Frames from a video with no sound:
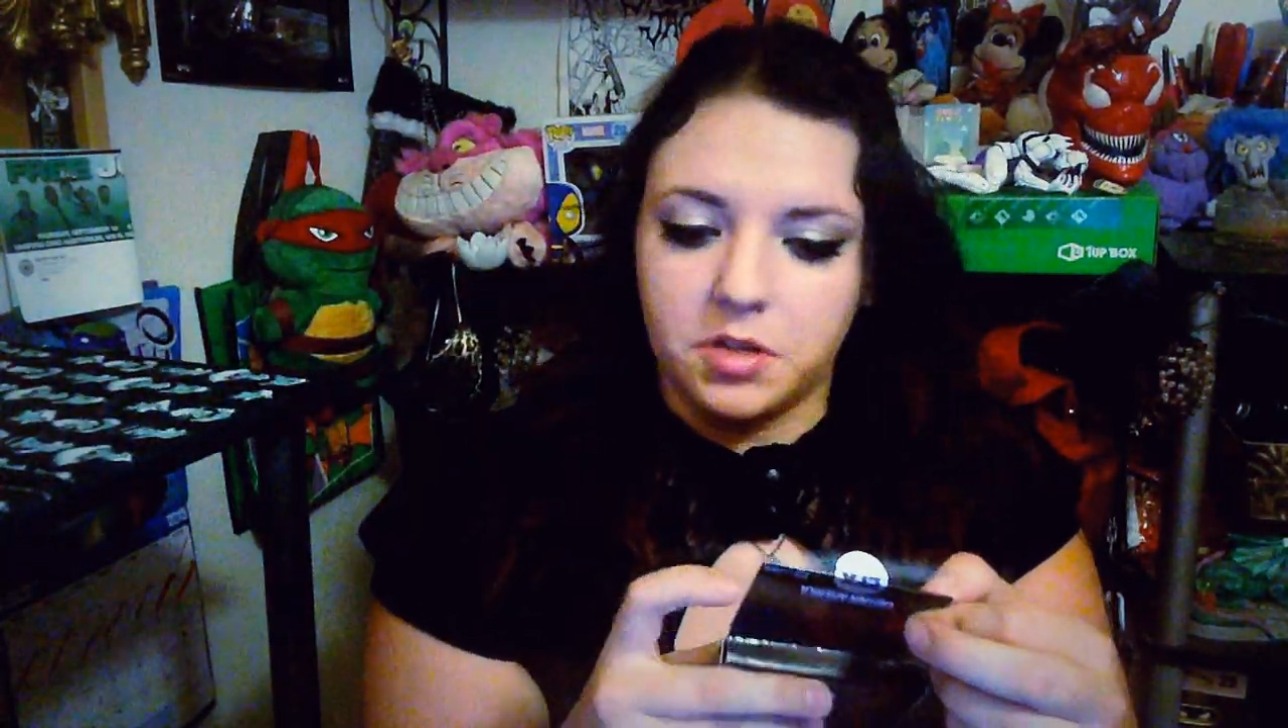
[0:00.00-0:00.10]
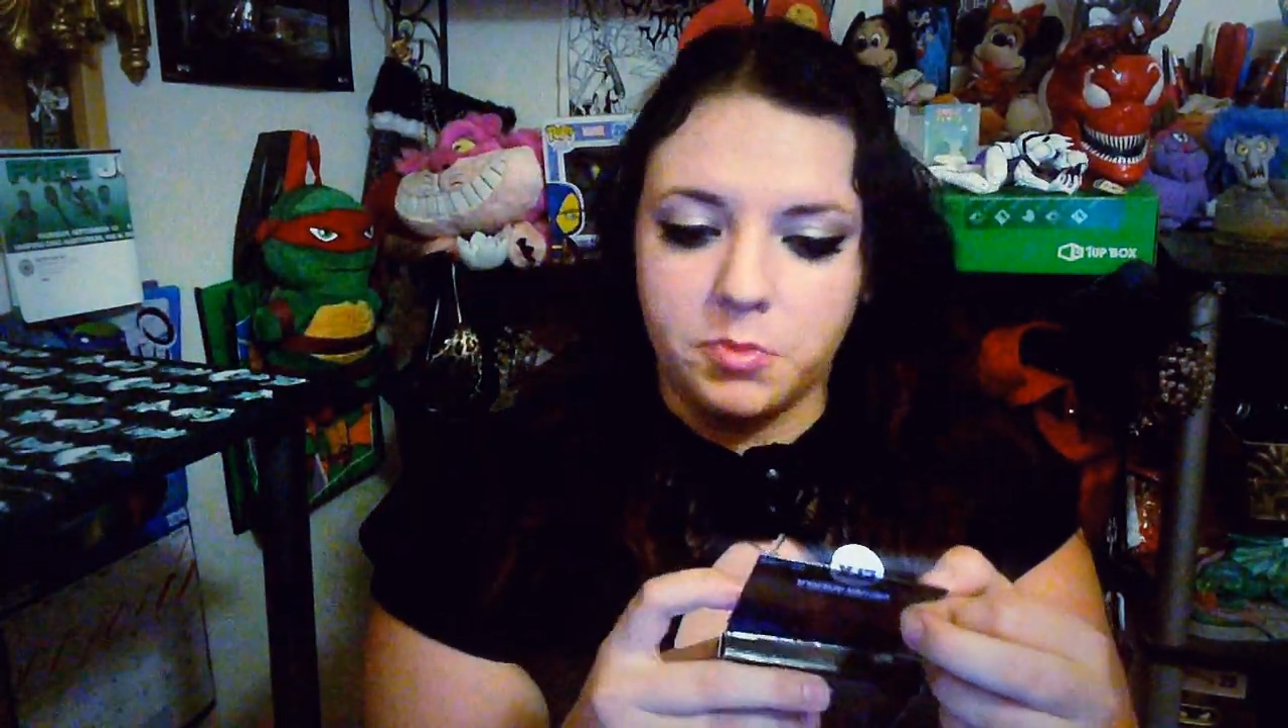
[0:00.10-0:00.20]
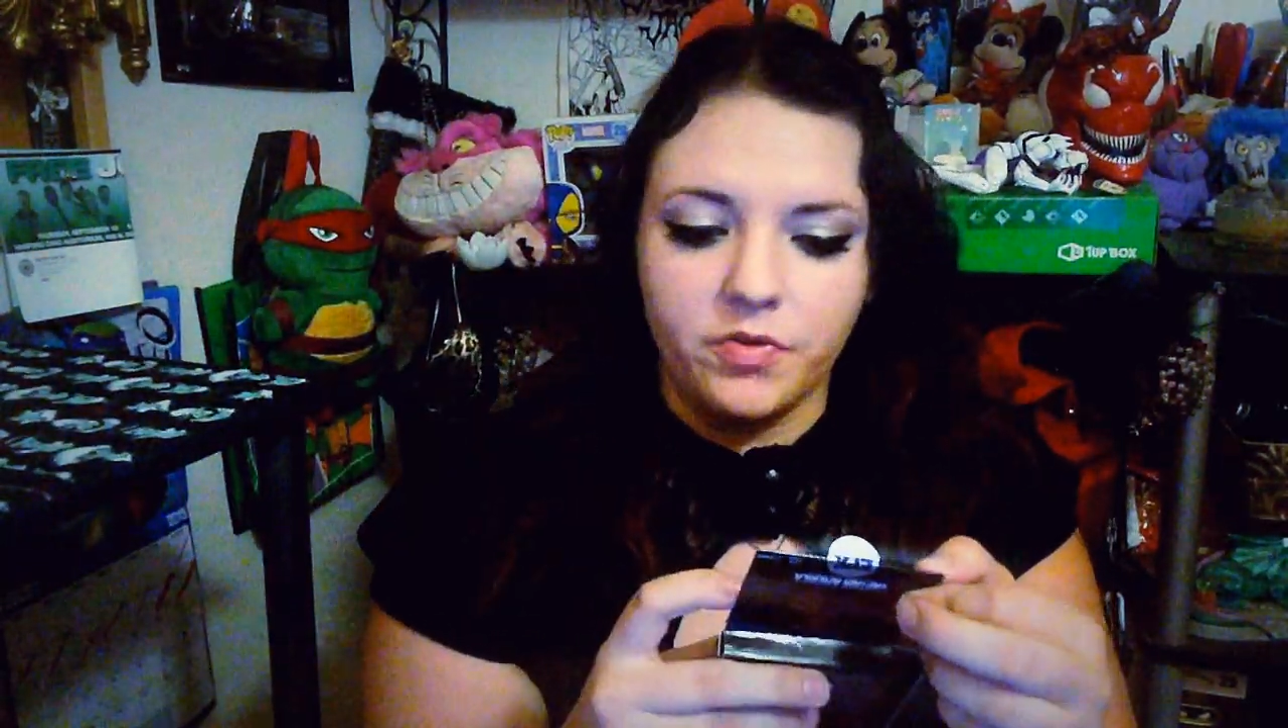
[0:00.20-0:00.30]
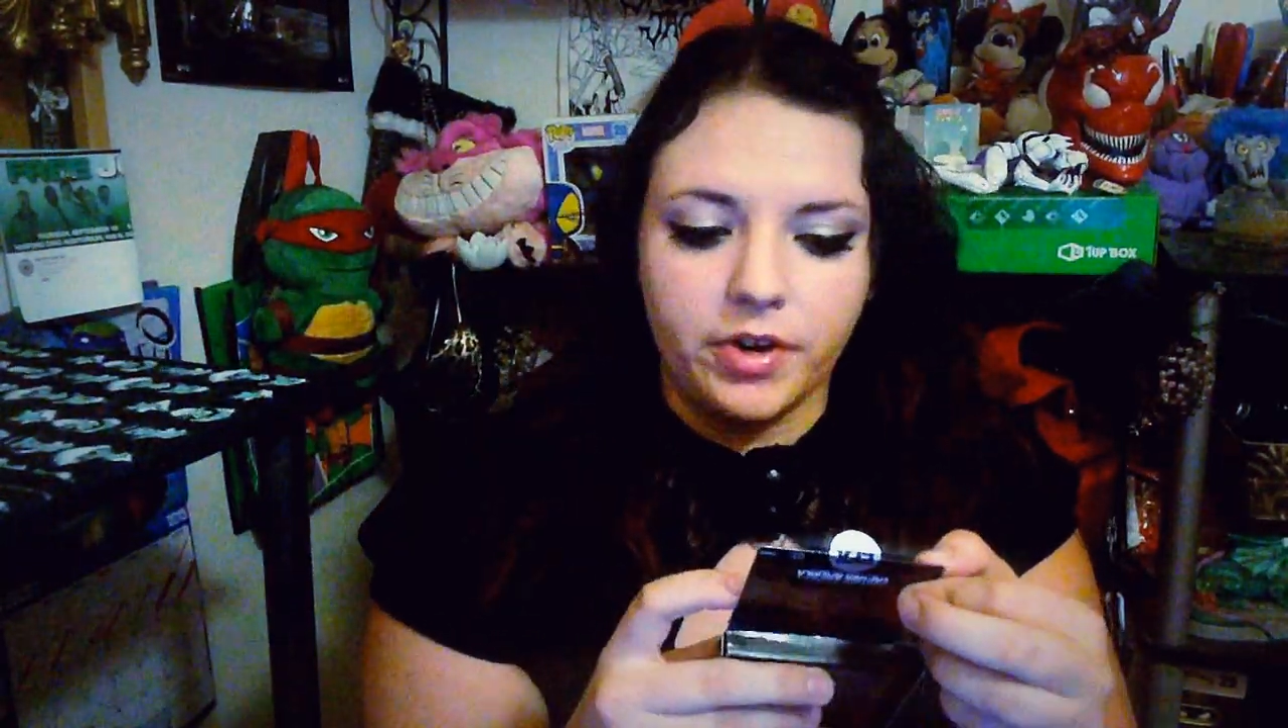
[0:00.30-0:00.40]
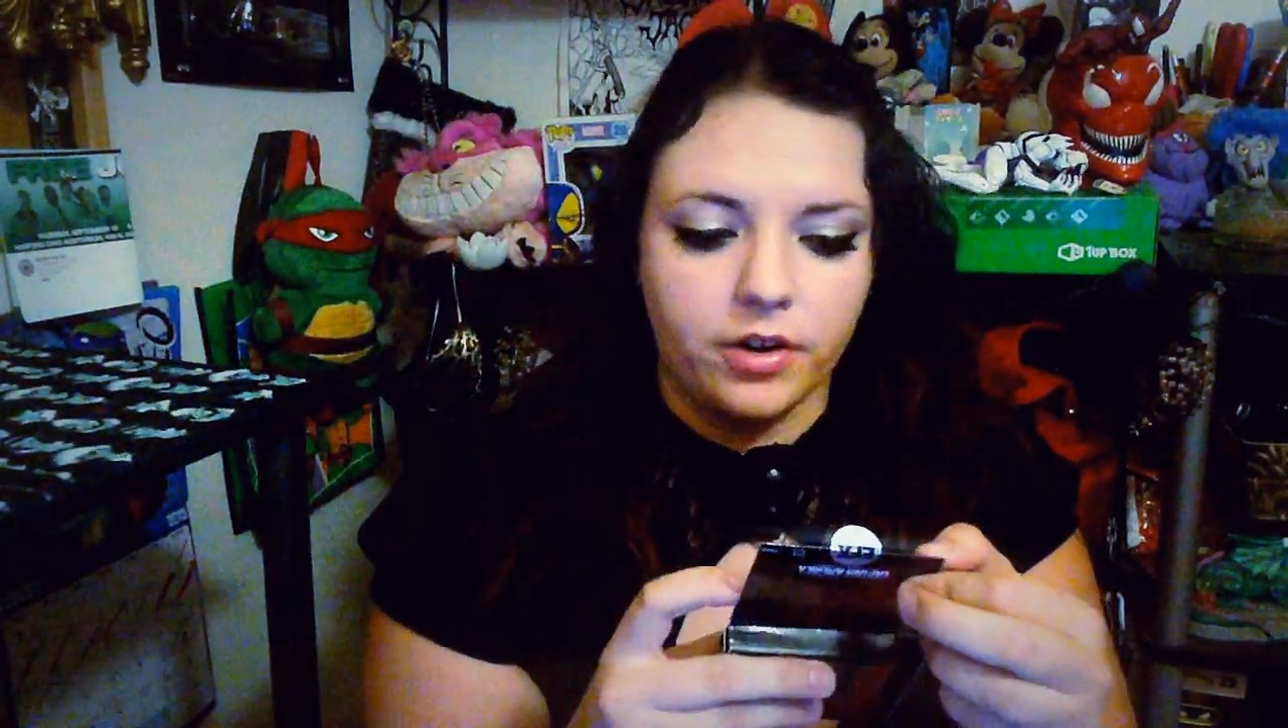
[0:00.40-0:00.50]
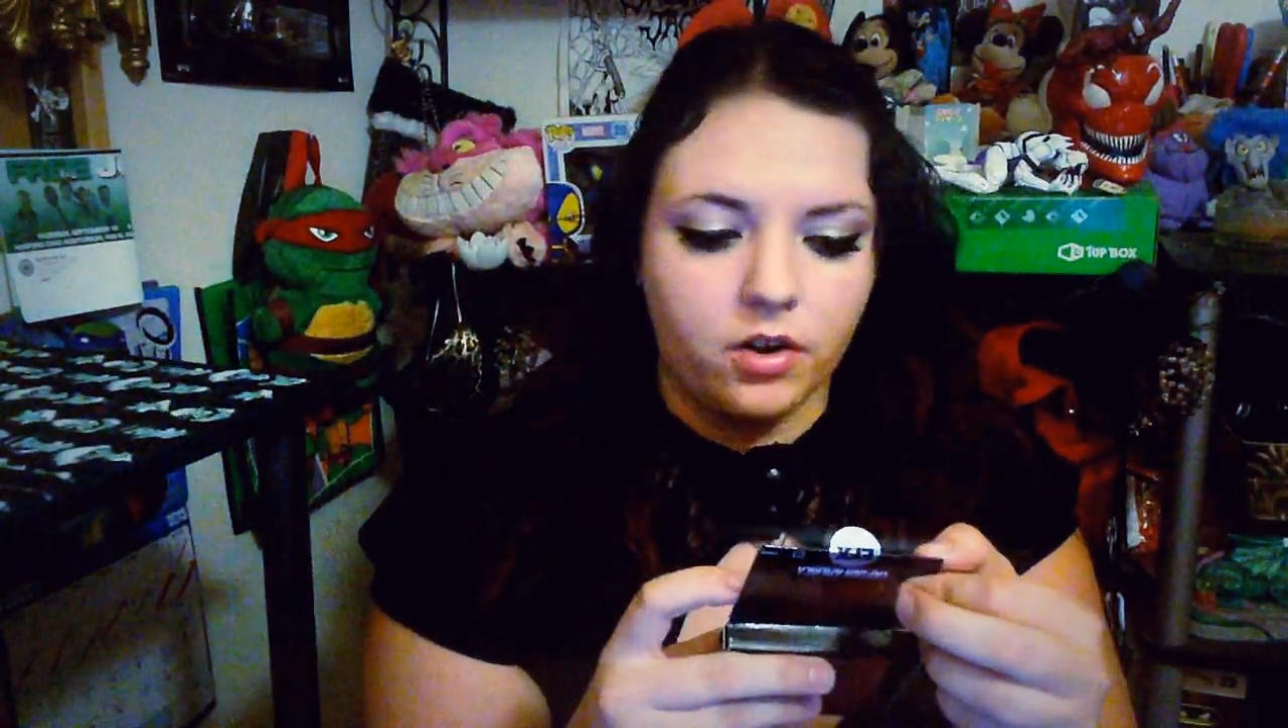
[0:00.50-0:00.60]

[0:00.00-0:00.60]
in the movie or